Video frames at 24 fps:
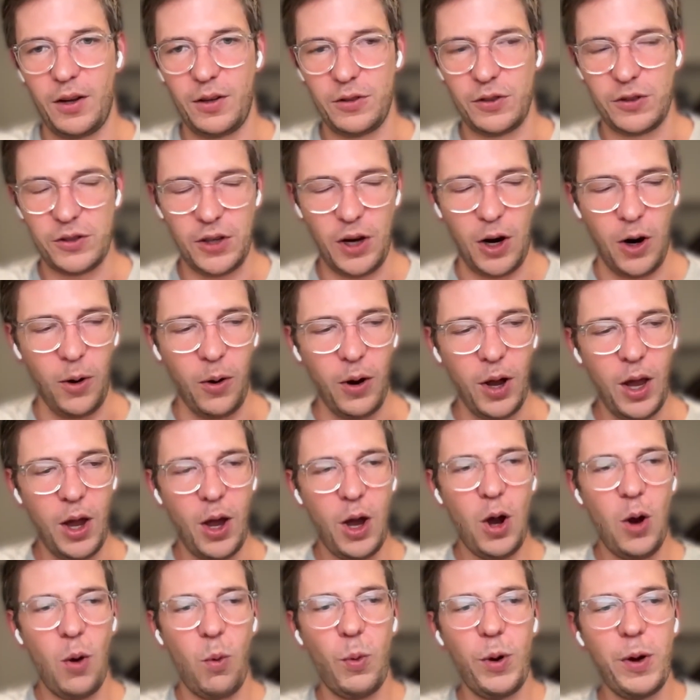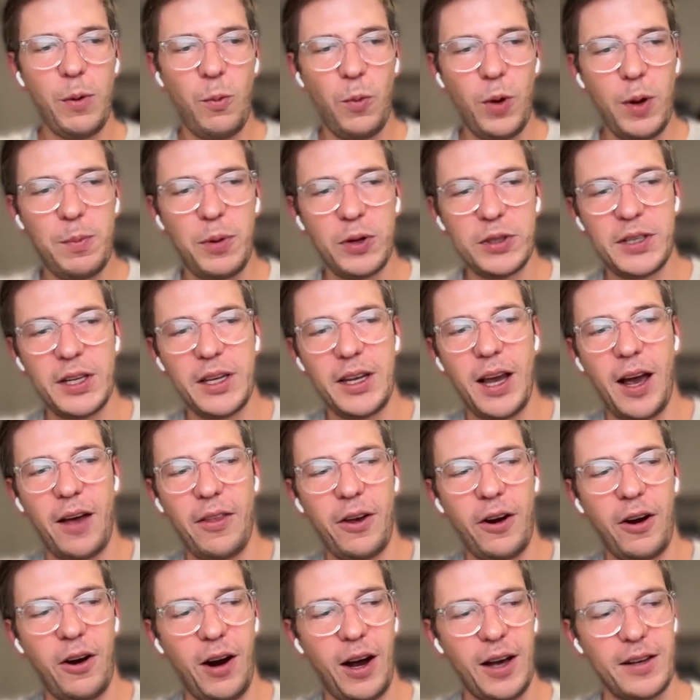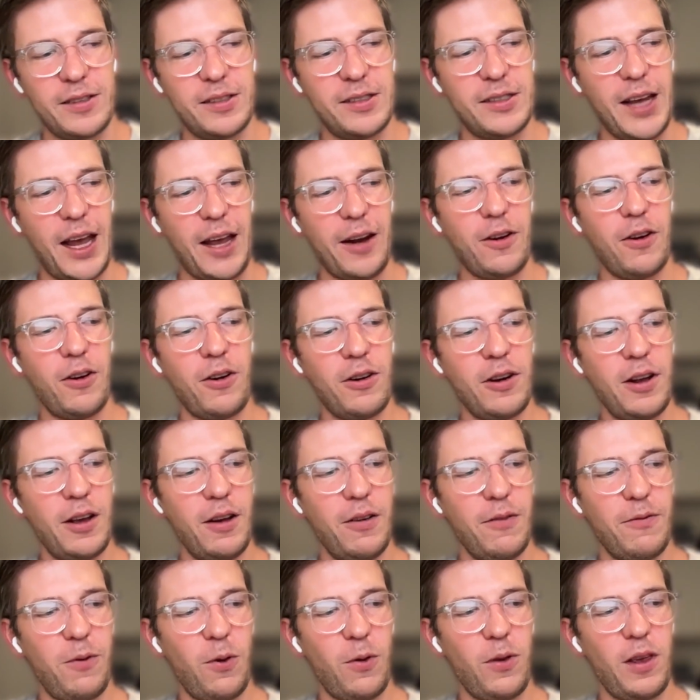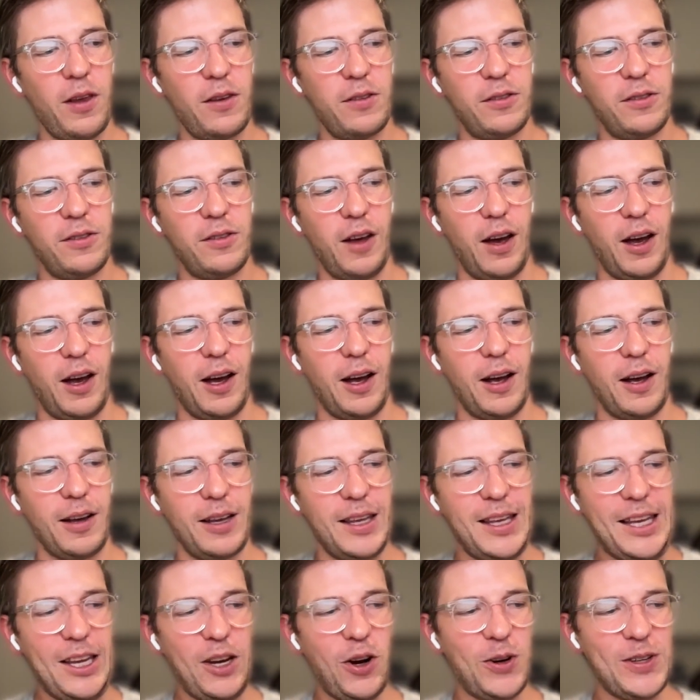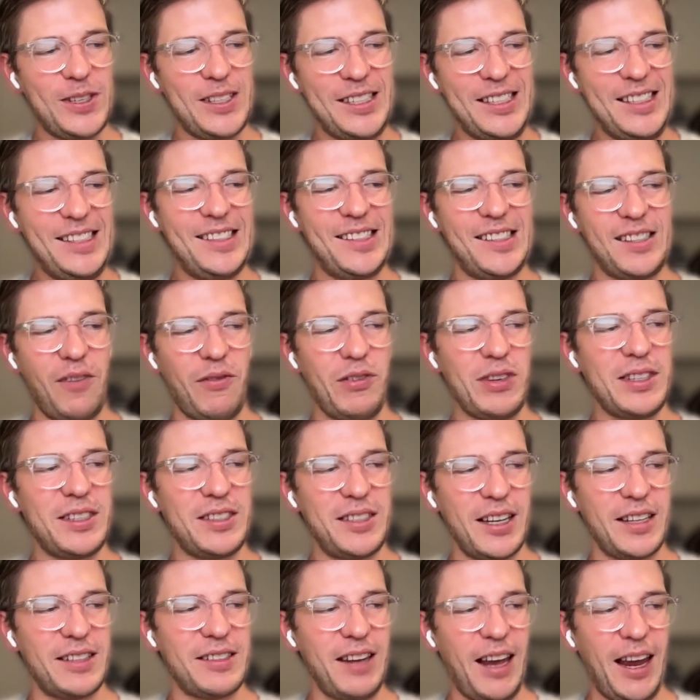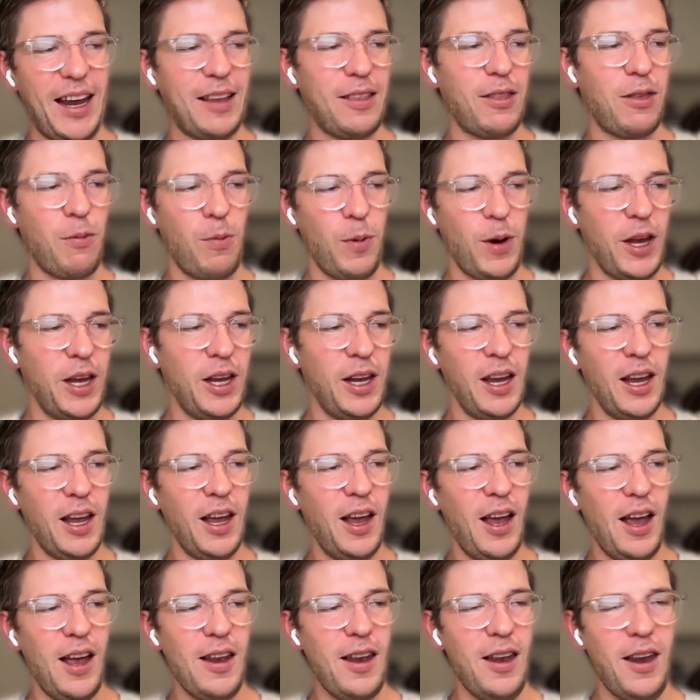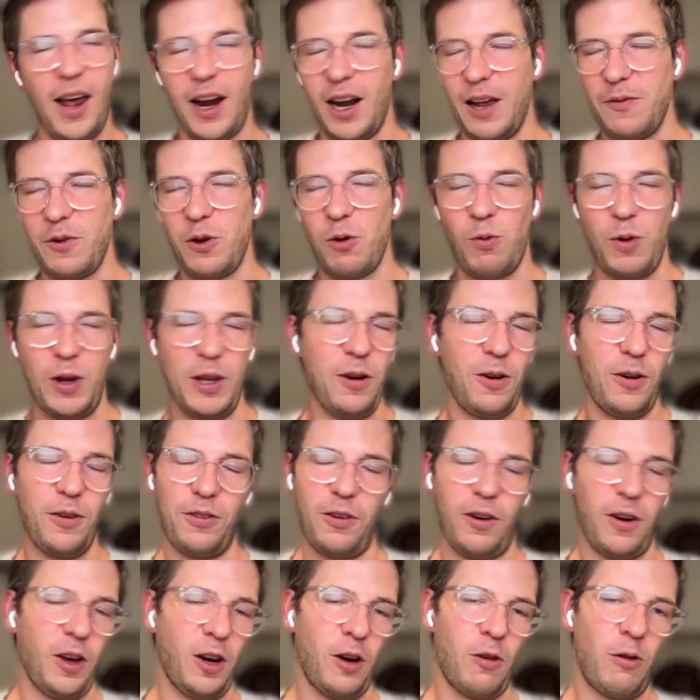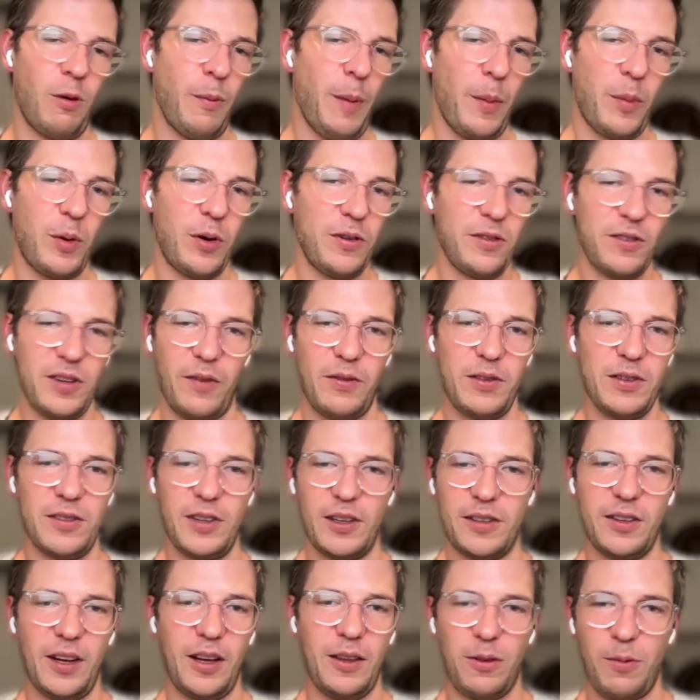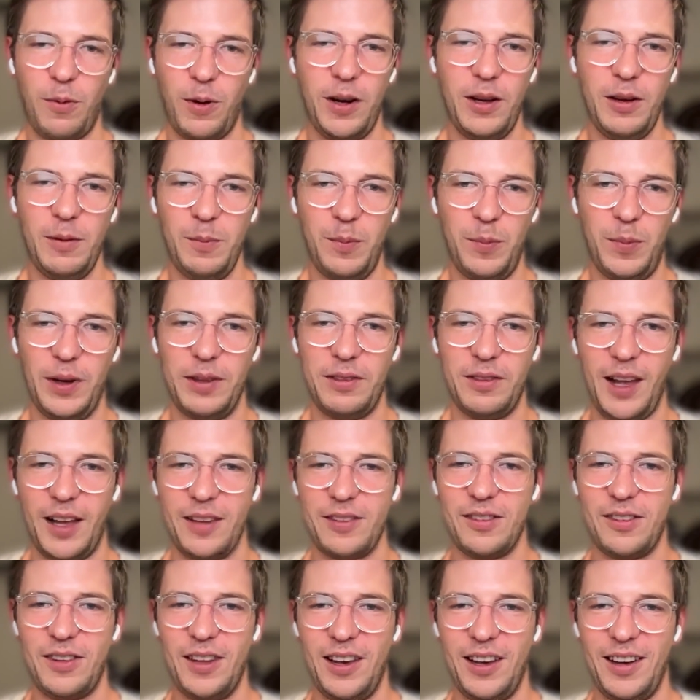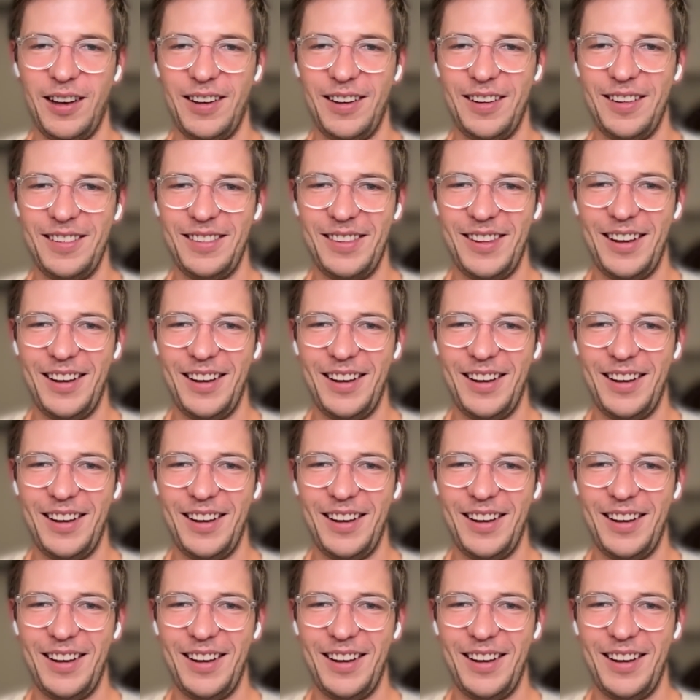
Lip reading: So we put together a standard for this ERC 7683. None of your readers are going to remember 7683, but that's the